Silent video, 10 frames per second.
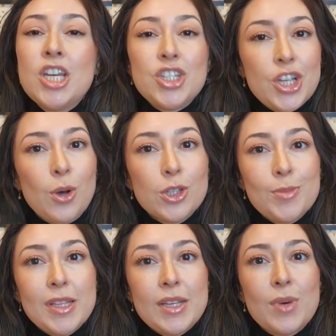she
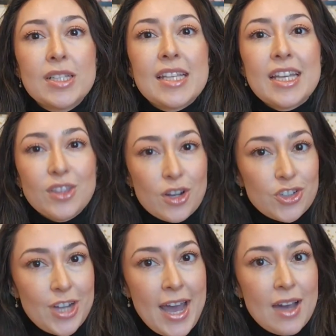ultimately wants a
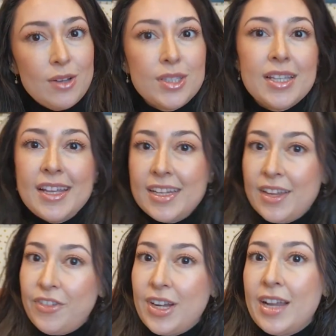larger house in a
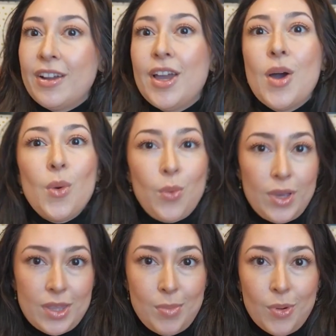different area
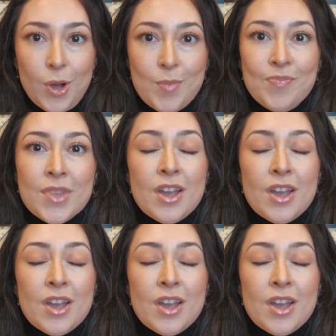with a pool.